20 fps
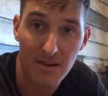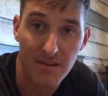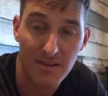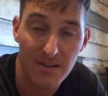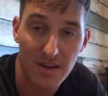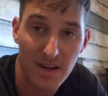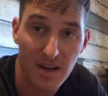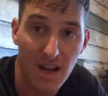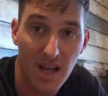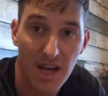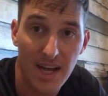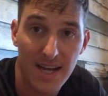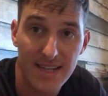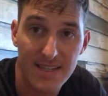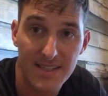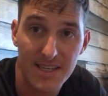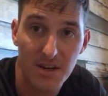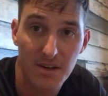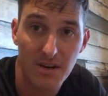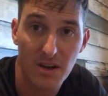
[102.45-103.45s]
of our
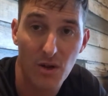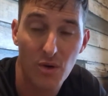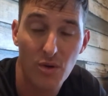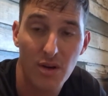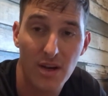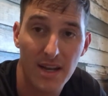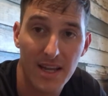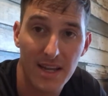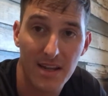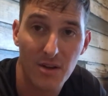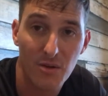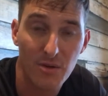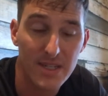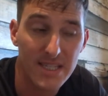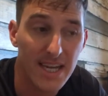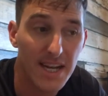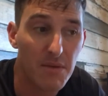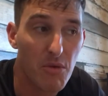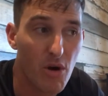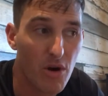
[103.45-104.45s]
clients here locally in
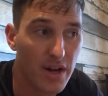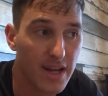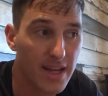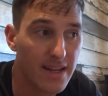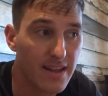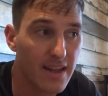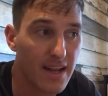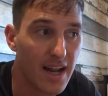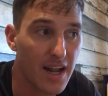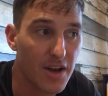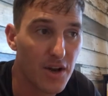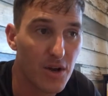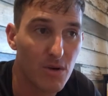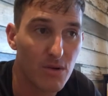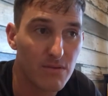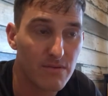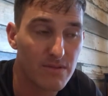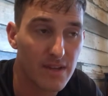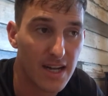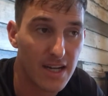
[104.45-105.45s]
louisiana market that i
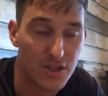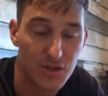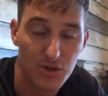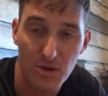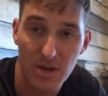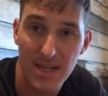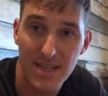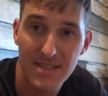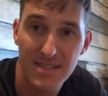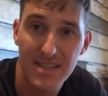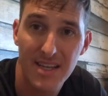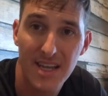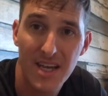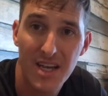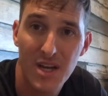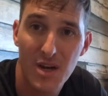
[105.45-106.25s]
know that i trust